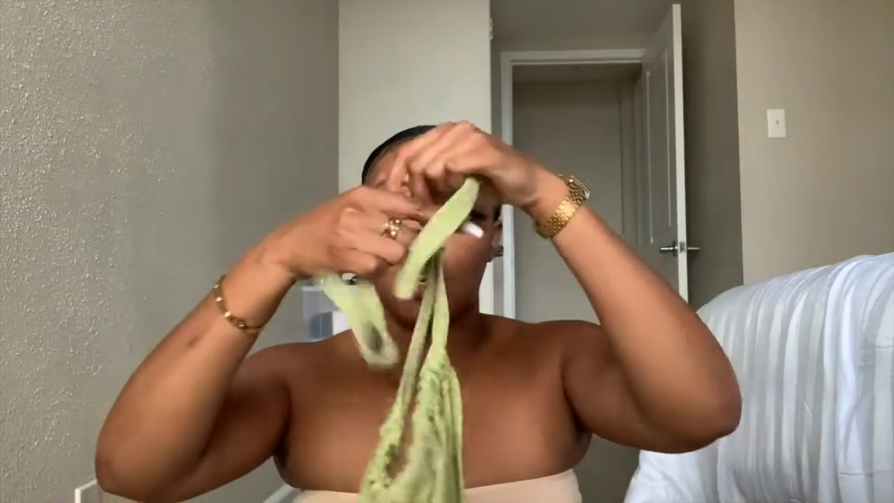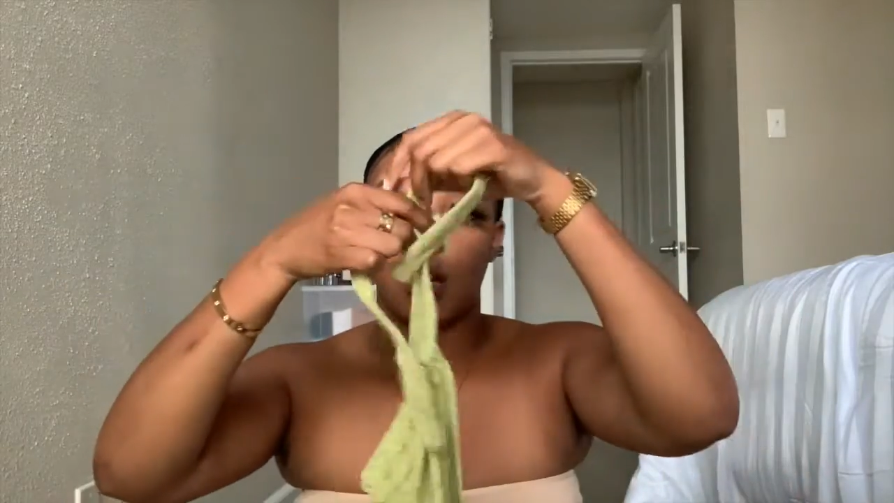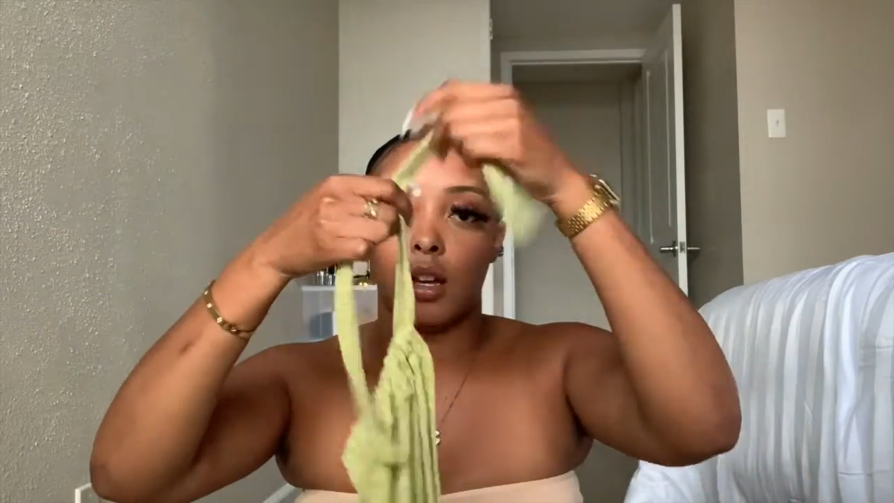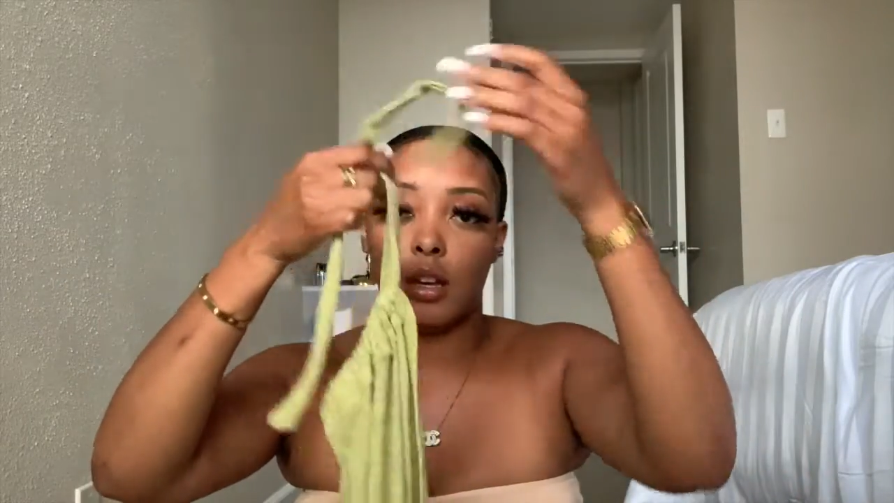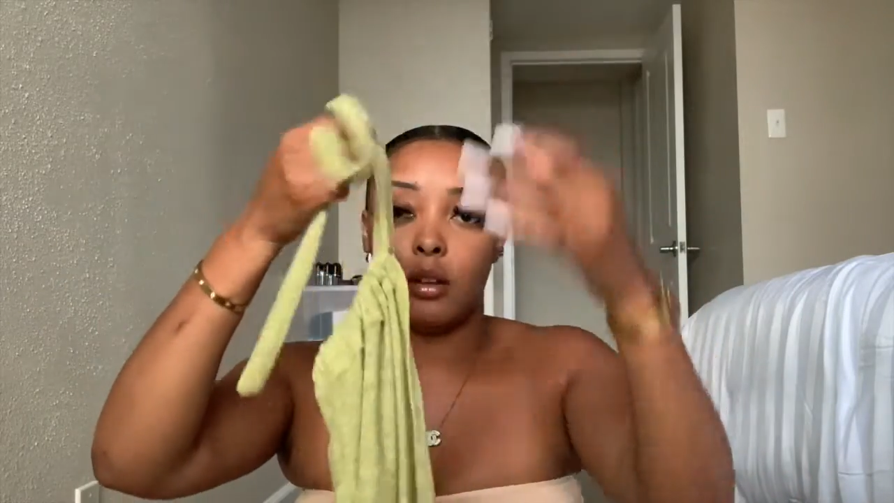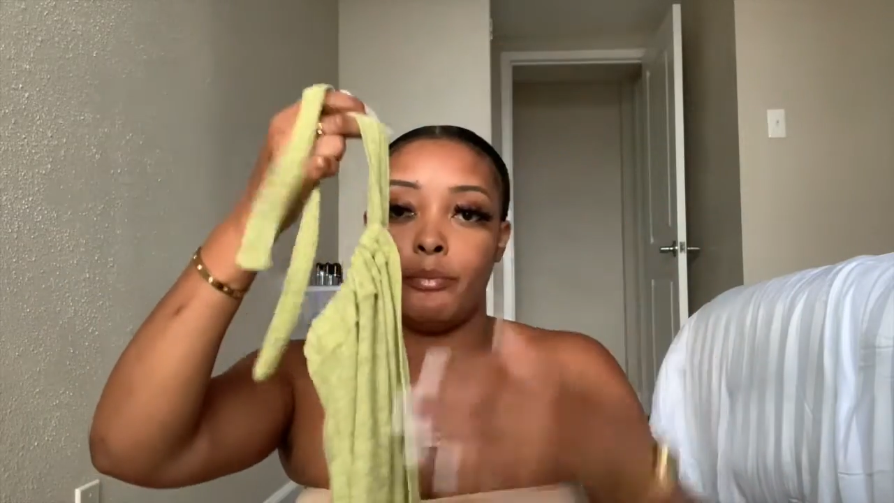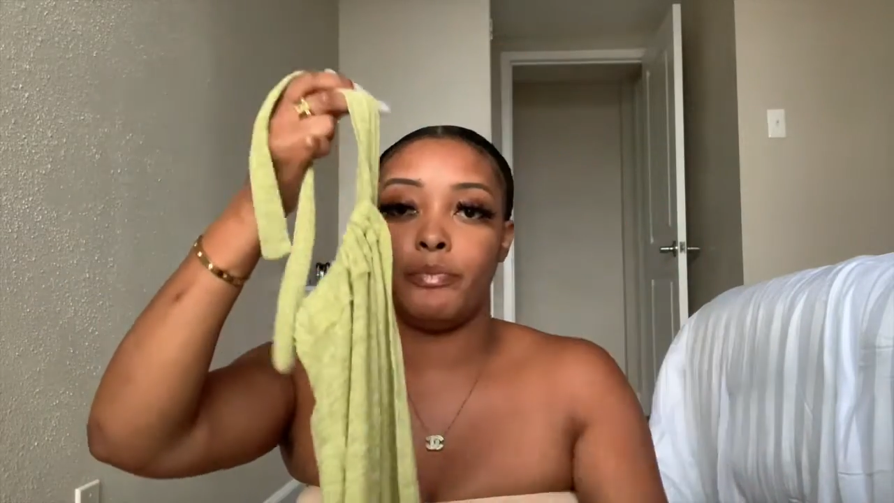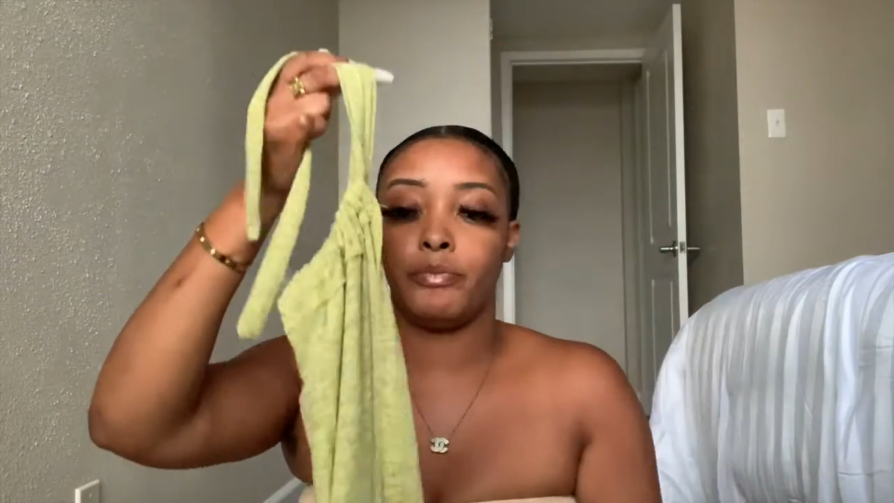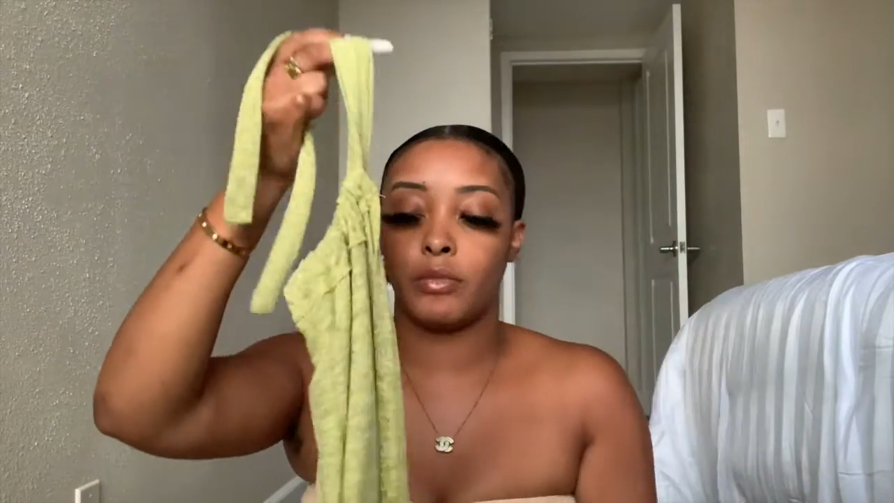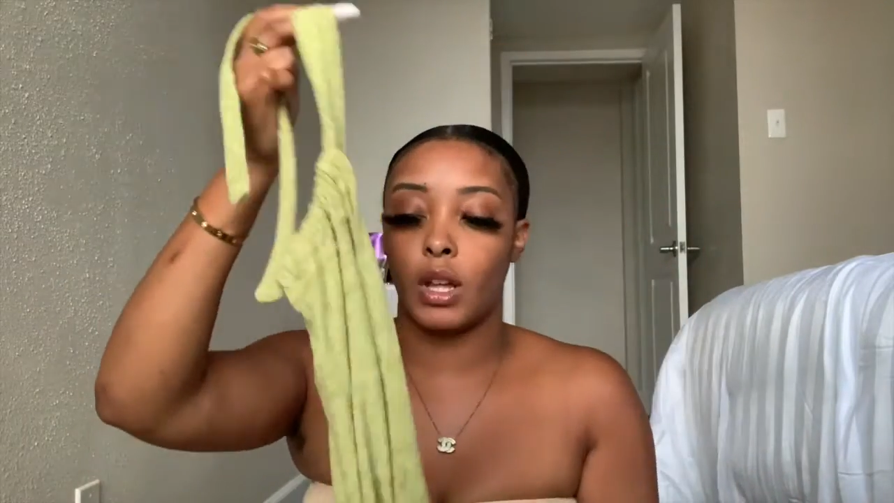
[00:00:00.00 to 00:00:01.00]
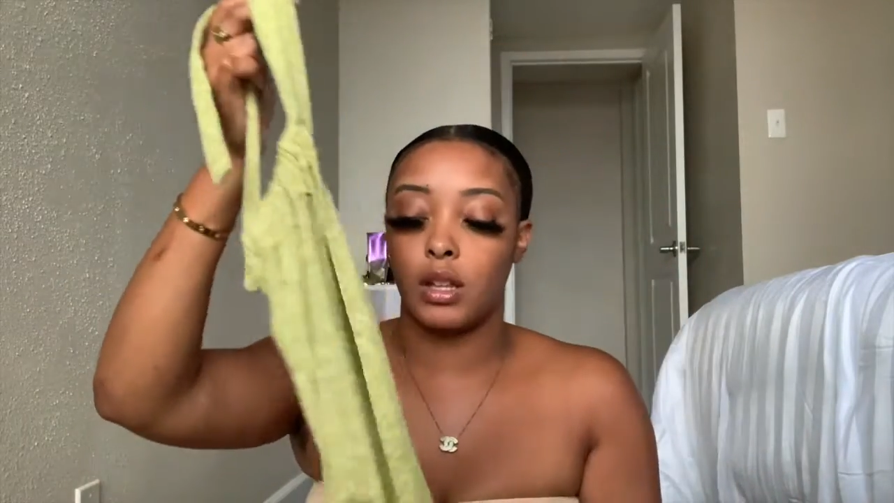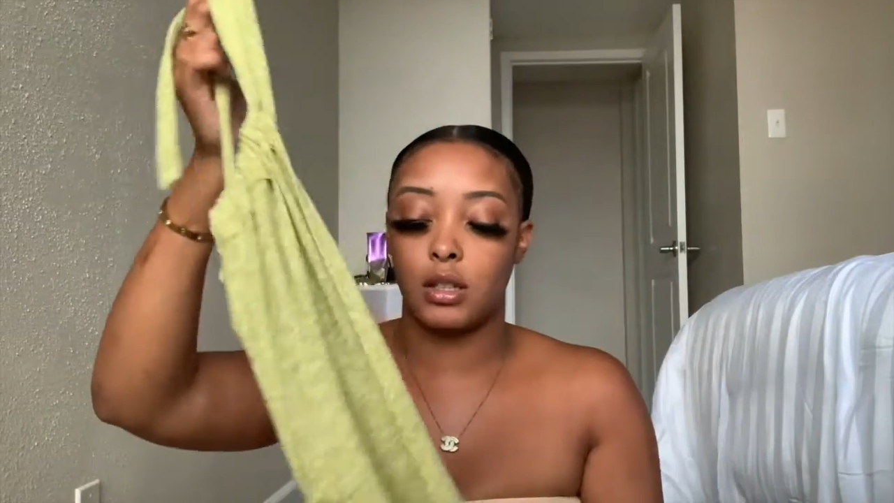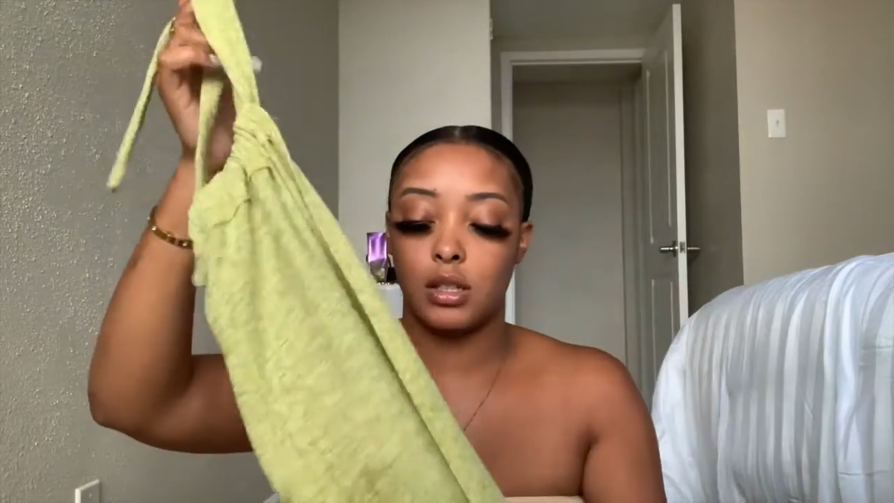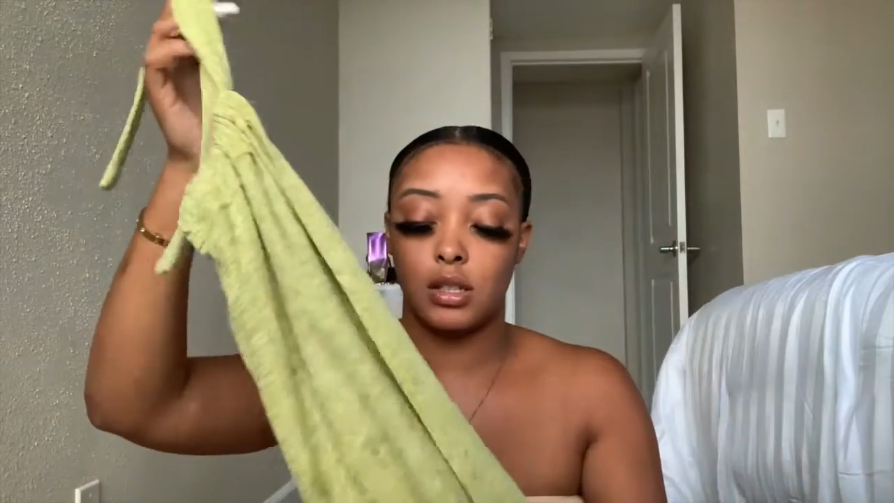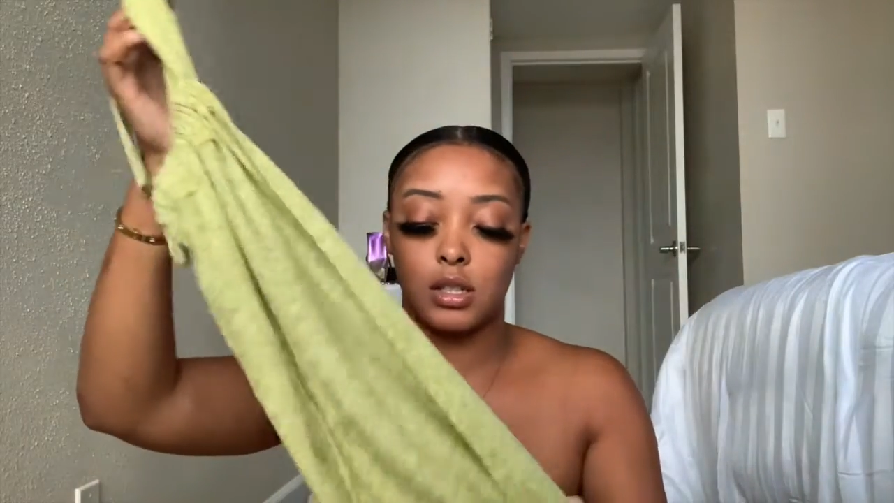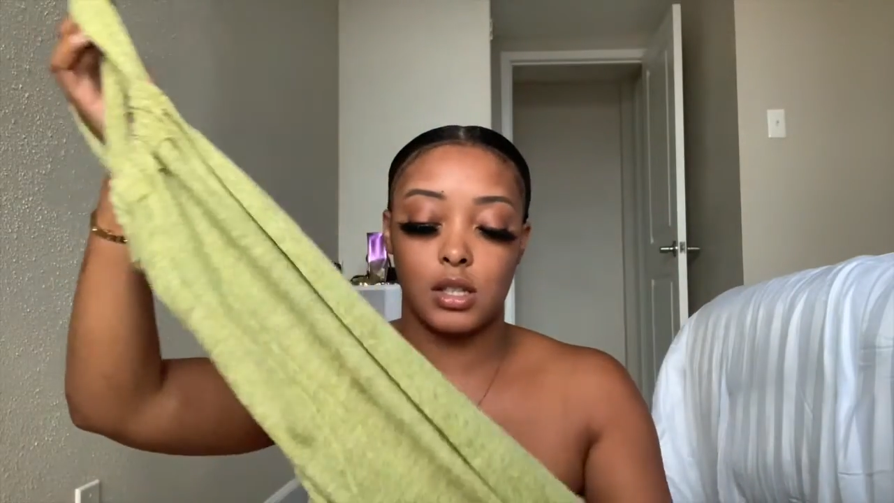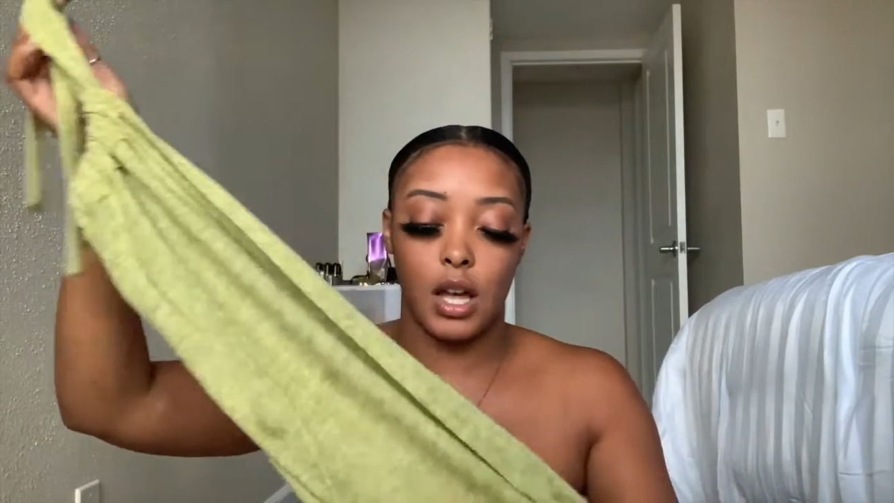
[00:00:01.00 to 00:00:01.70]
Um, this just